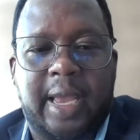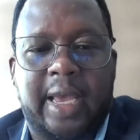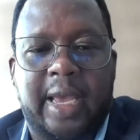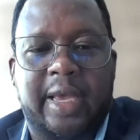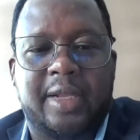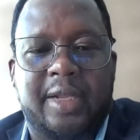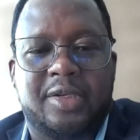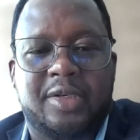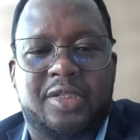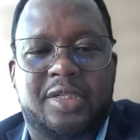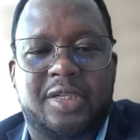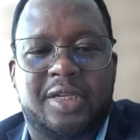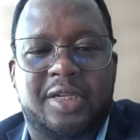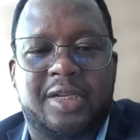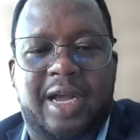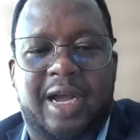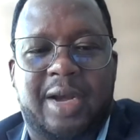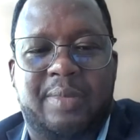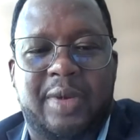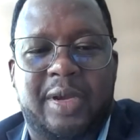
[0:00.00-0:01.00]
And
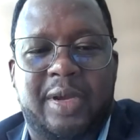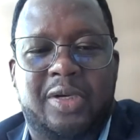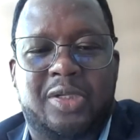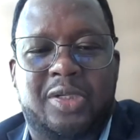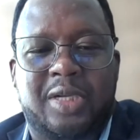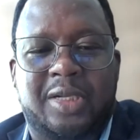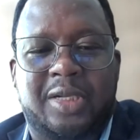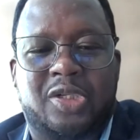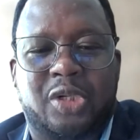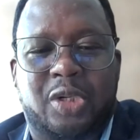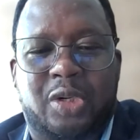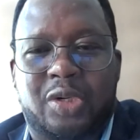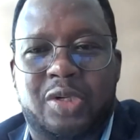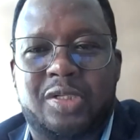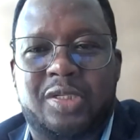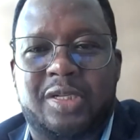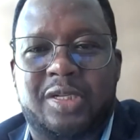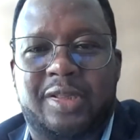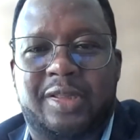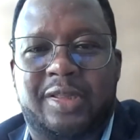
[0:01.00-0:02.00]
I've been
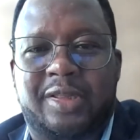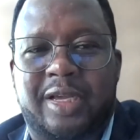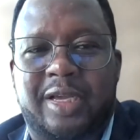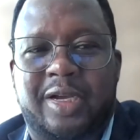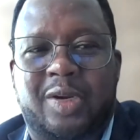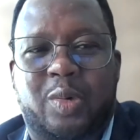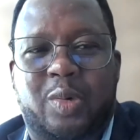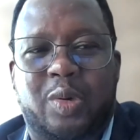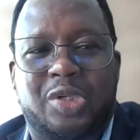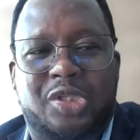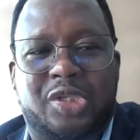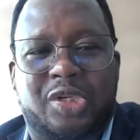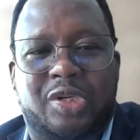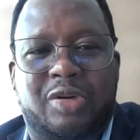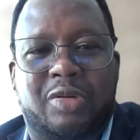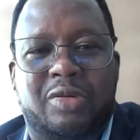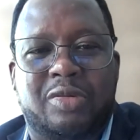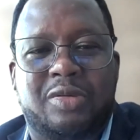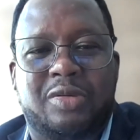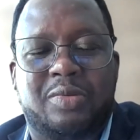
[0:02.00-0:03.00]
told the
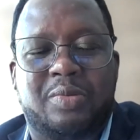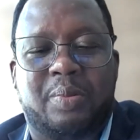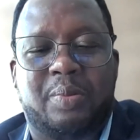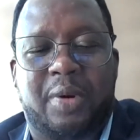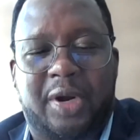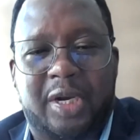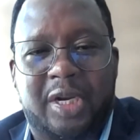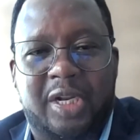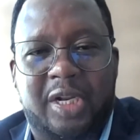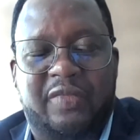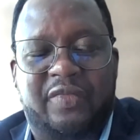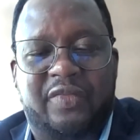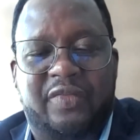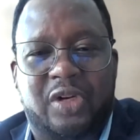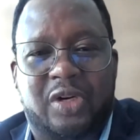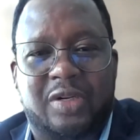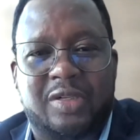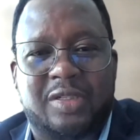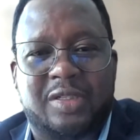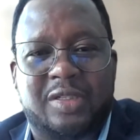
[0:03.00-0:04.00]
question on breeding
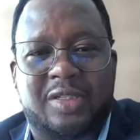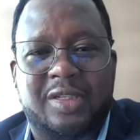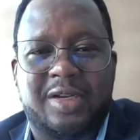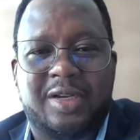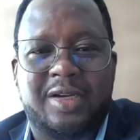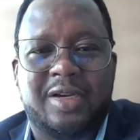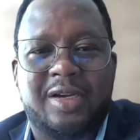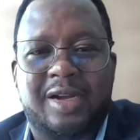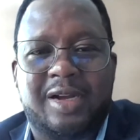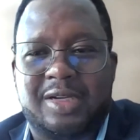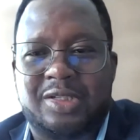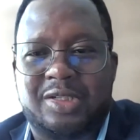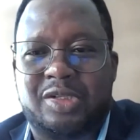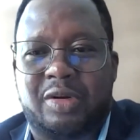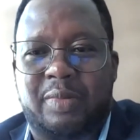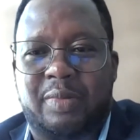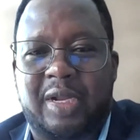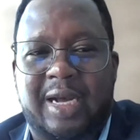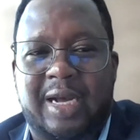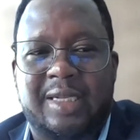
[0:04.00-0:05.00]
of dogs has
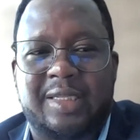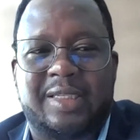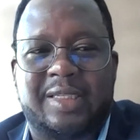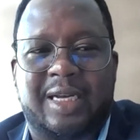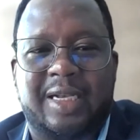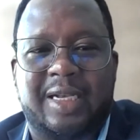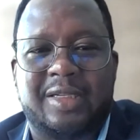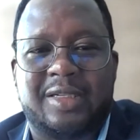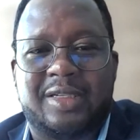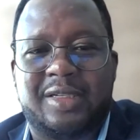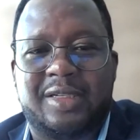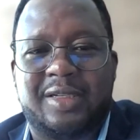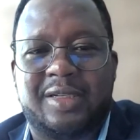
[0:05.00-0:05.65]
not been answered.